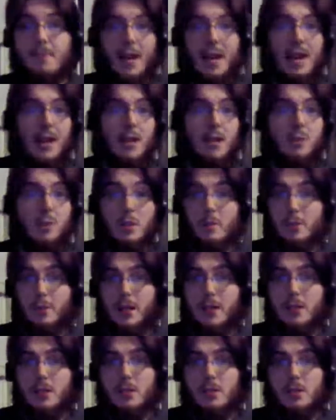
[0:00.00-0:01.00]
And what the
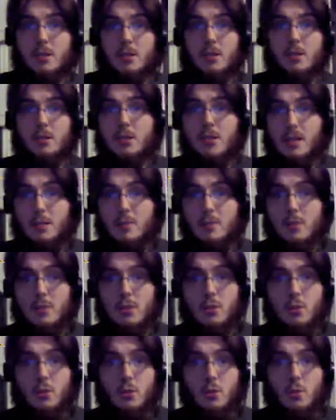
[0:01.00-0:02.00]
players seemed
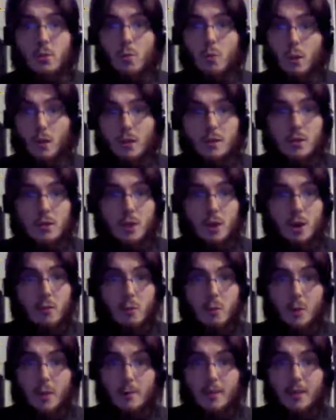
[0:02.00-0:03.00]
to want,
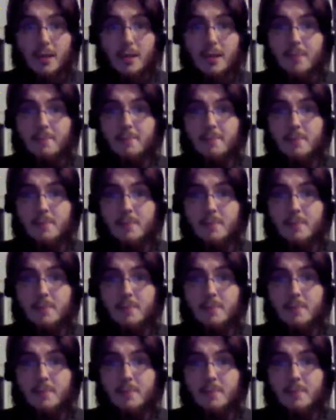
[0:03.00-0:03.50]
overwhelmingly.